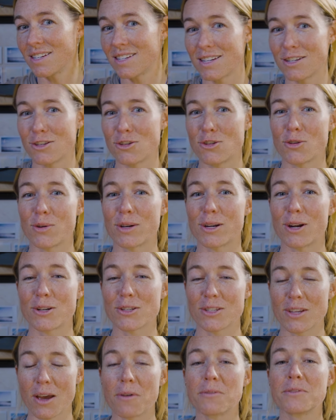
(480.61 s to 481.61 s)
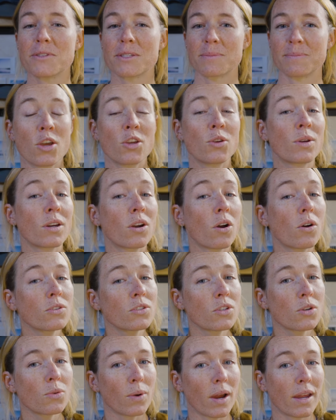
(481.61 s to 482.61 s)
didn't do it ourselves. You can
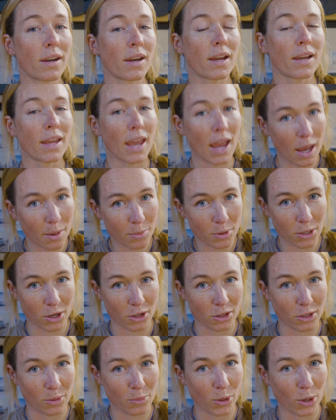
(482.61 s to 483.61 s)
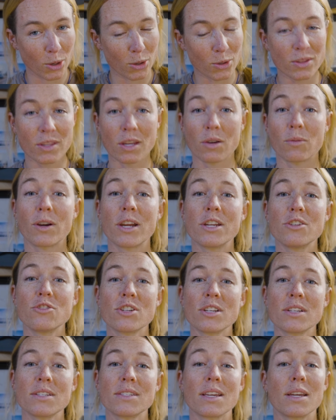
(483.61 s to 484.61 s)
also rent a cabin on the boat that
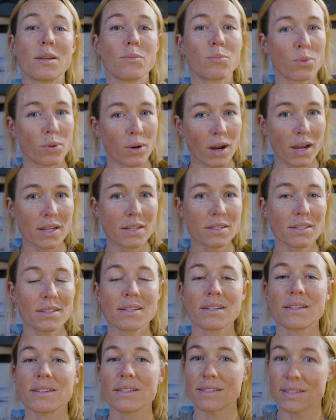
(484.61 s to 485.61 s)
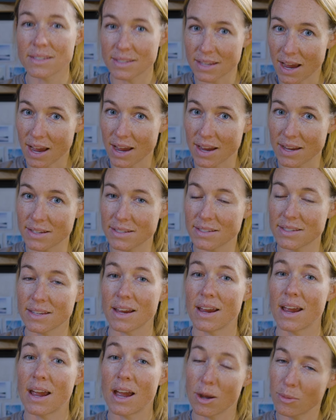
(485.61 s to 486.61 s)
ranges in price, size,
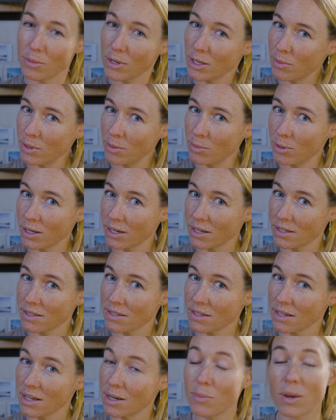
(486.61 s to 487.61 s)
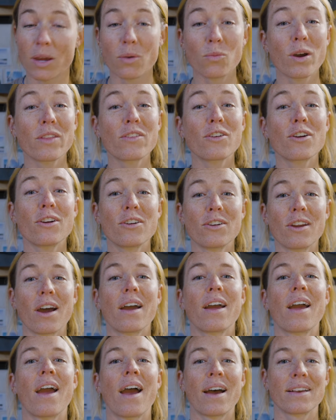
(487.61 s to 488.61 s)
how many people it can sleep, and whether or
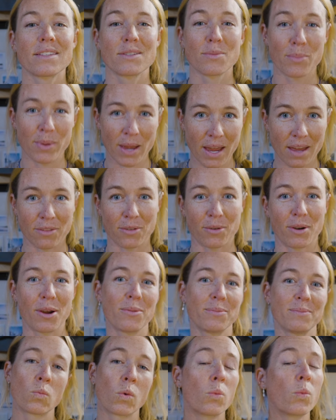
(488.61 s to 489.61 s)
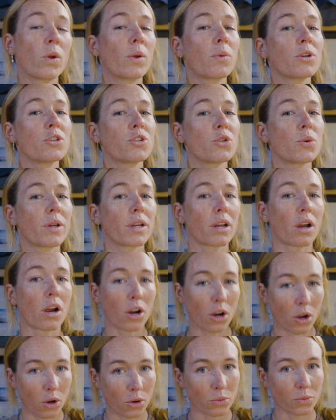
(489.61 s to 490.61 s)
not it has a bathroom. When we were doing
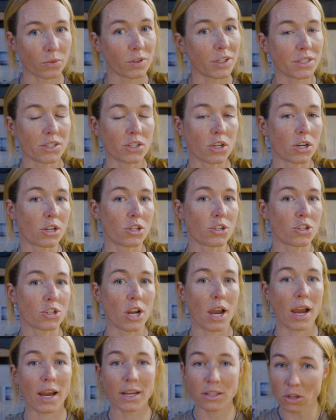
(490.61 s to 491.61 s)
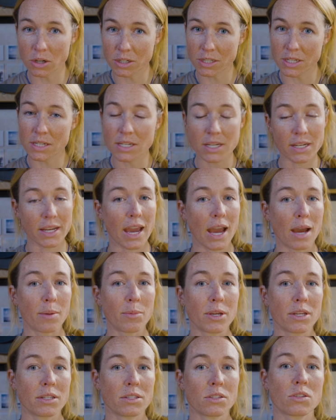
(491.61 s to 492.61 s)
our own research, I looked into
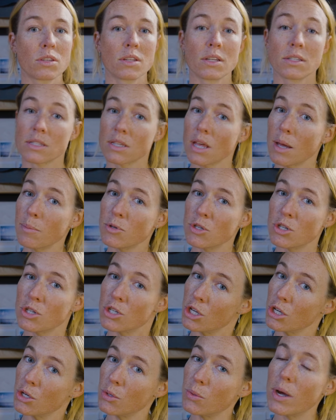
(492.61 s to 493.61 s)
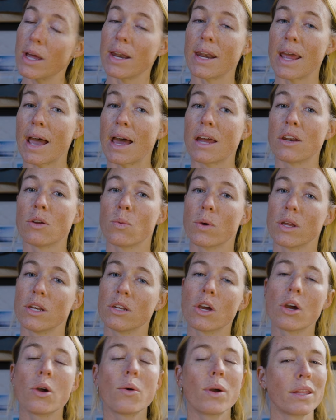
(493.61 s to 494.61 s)
cabins that slept 2 and had a
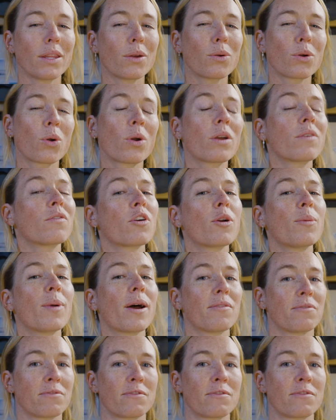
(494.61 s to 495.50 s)
window, and they were going for about